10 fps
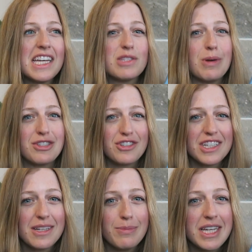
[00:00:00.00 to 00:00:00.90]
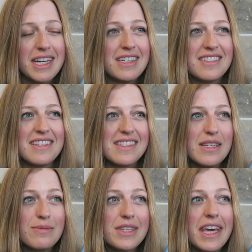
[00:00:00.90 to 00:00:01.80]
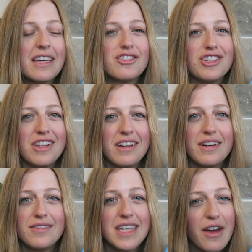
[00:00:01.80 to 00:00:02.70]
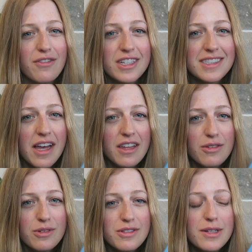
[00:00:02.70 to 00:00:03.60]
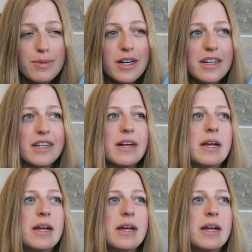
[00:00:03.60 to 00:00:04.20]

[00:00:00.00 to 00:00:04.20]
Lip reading: especially because it seems like she loves every Sally Rooney book.